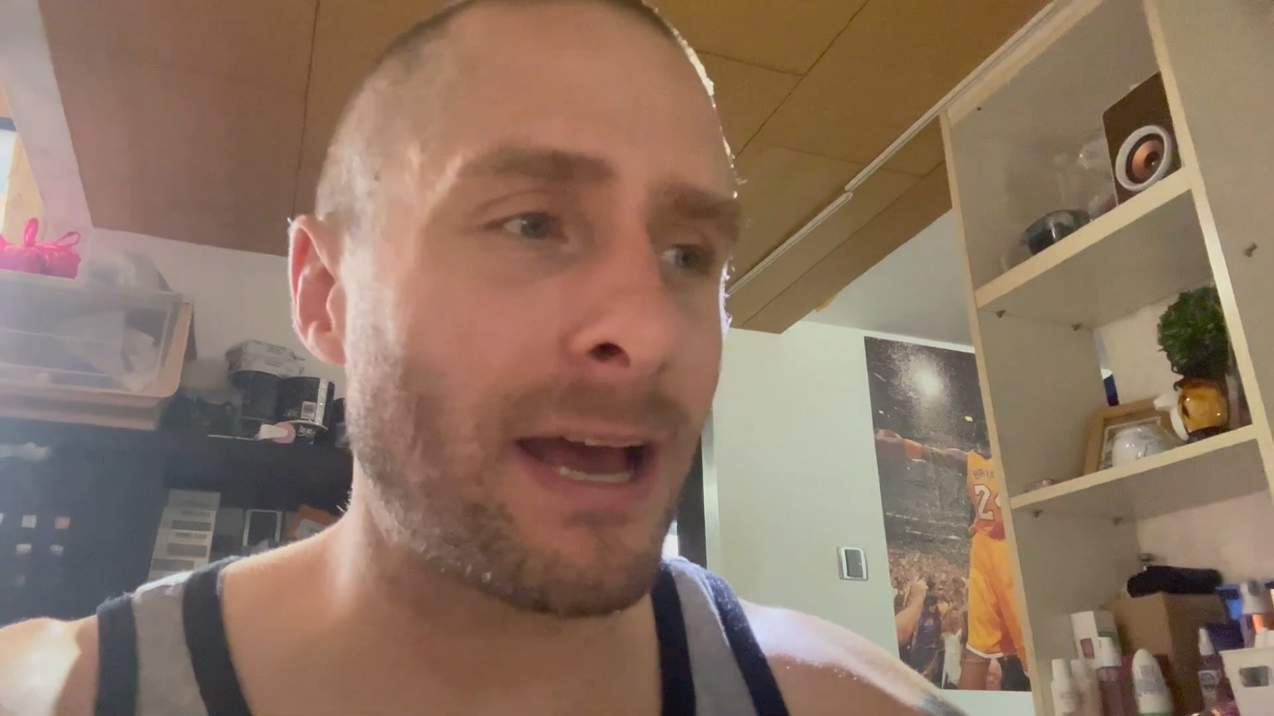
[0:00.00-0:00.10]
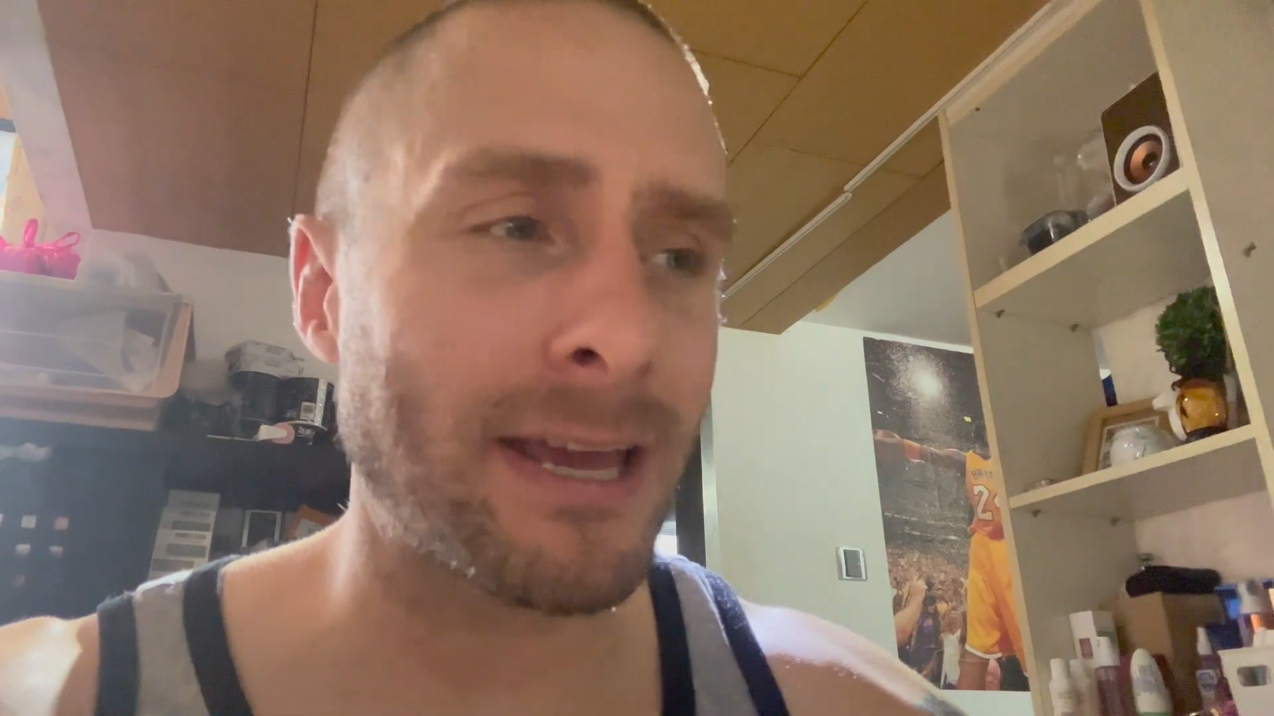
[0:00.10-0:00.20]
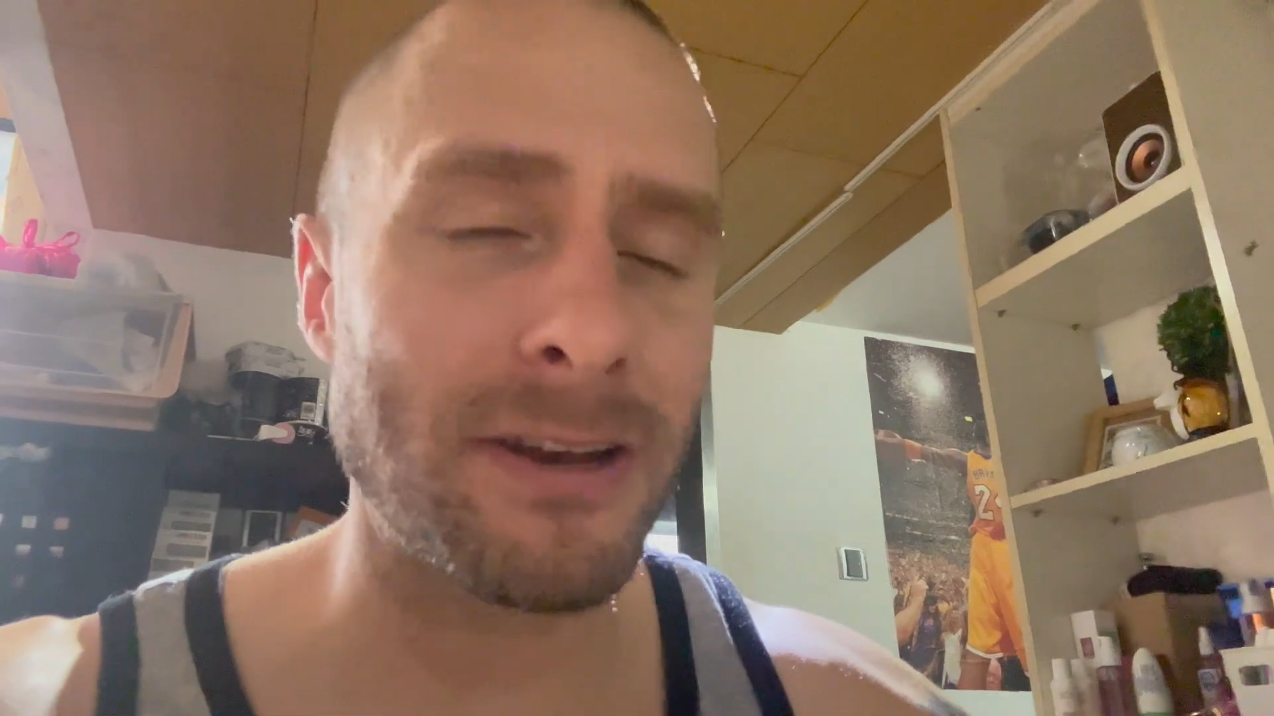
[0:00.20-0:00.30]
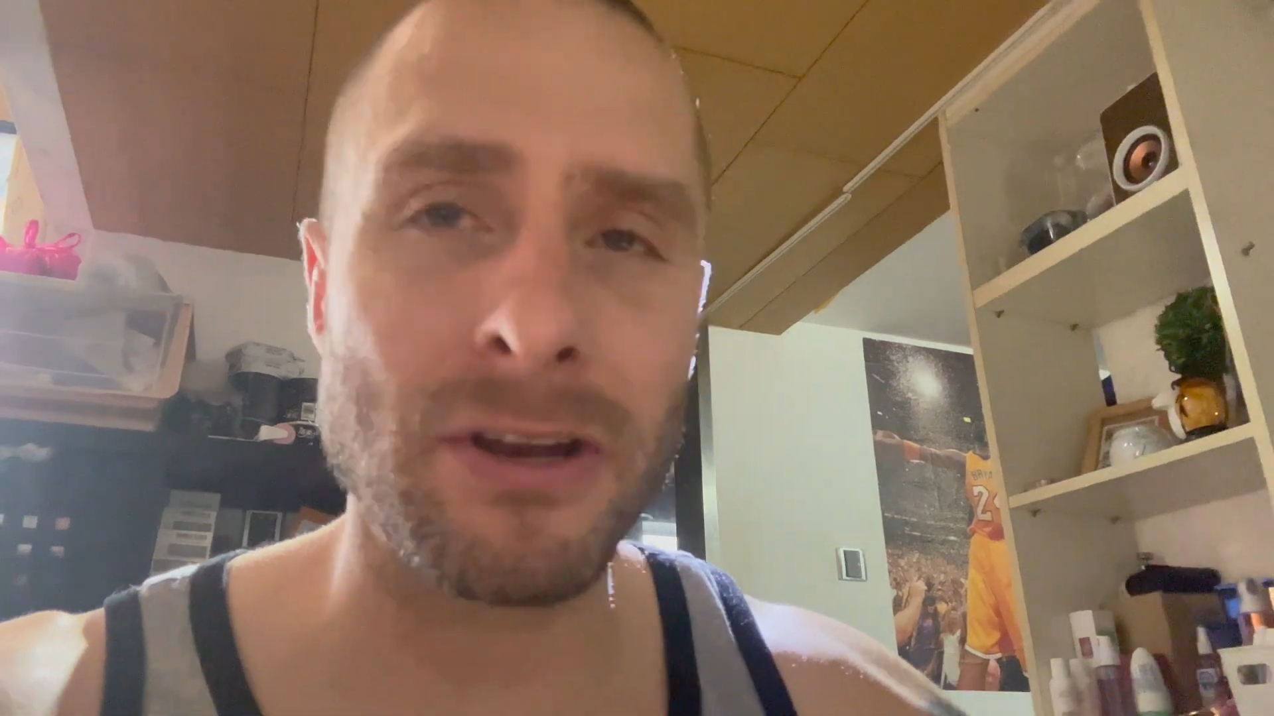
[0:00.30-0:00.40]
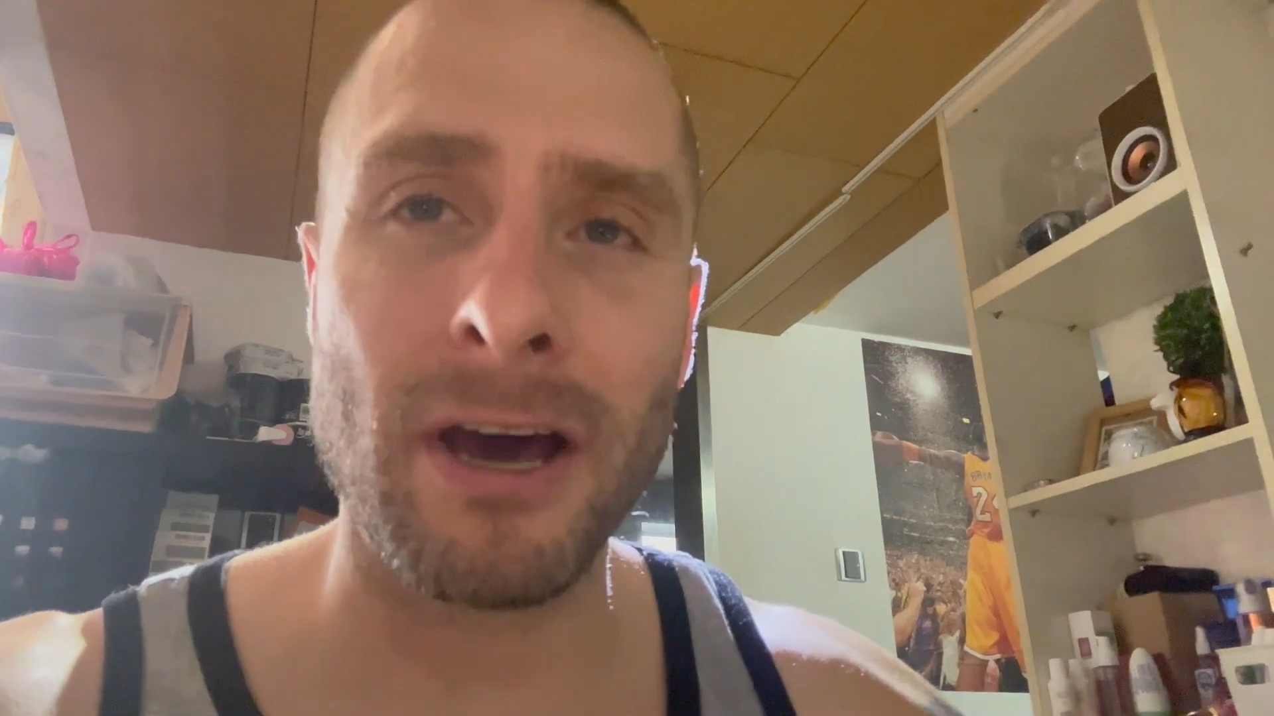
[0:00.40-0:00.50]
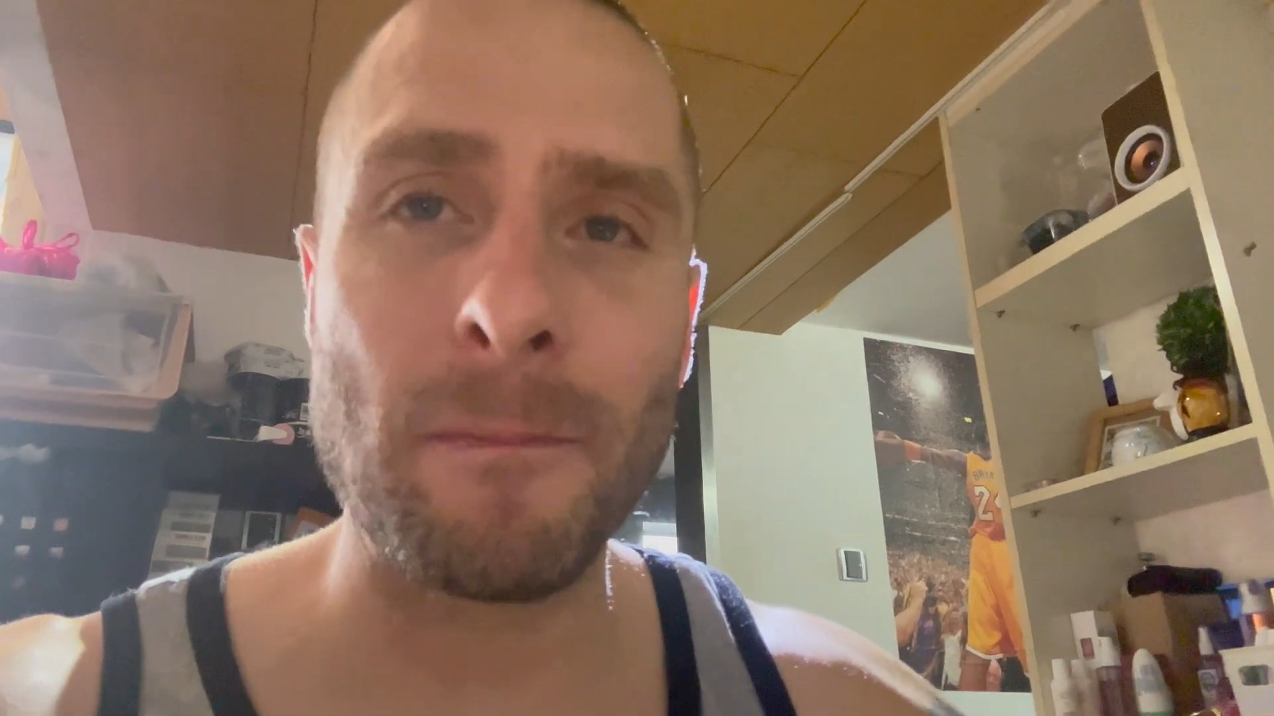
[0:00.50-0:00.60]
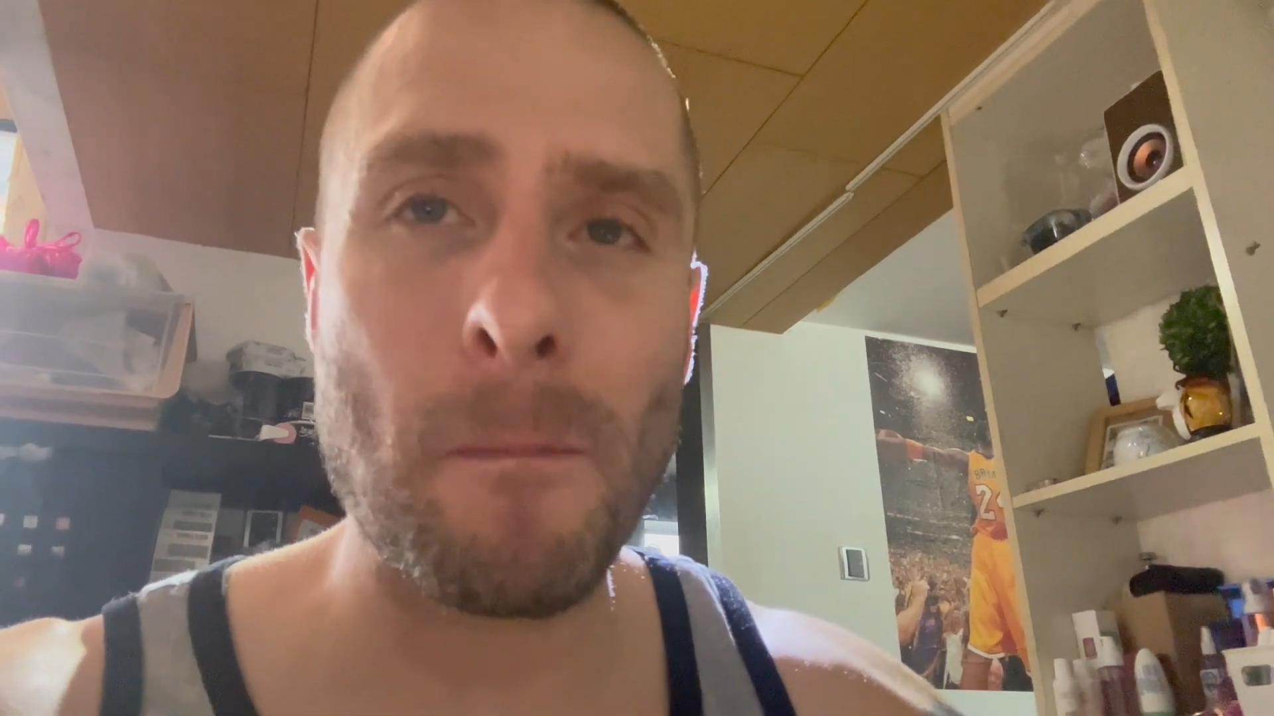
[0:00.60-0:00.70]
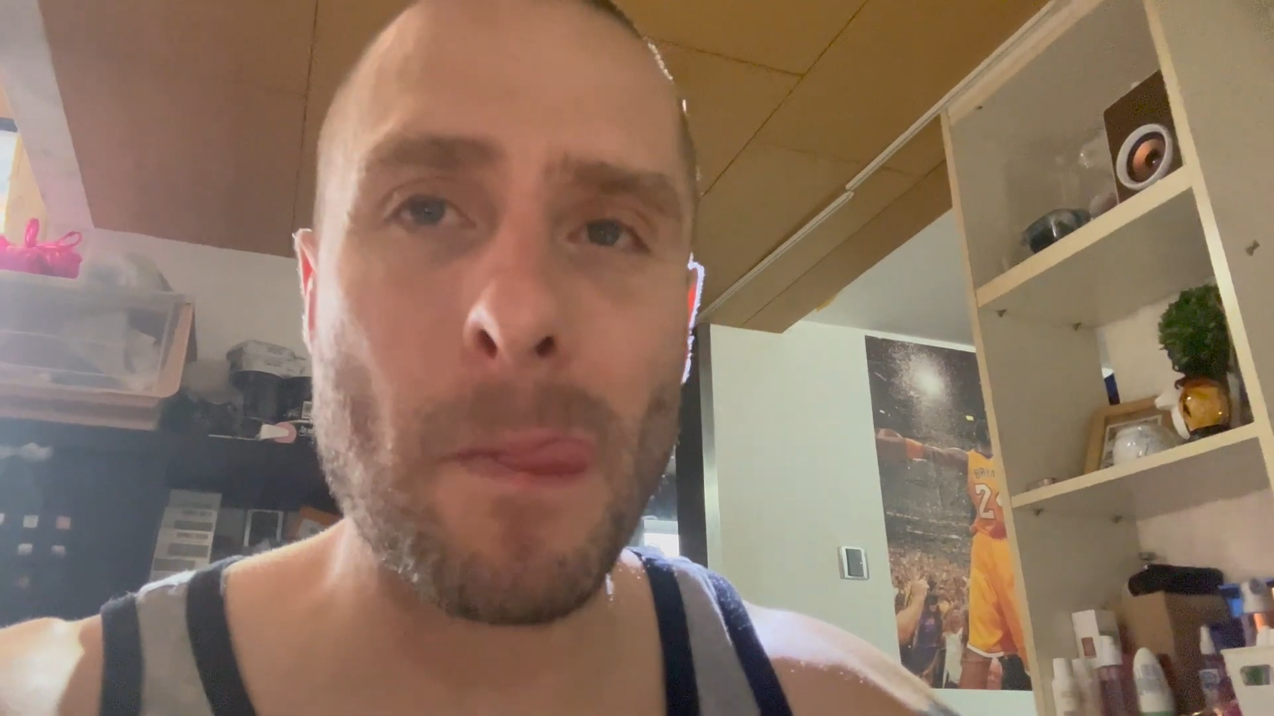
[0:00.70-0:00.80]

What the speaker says: I cannot,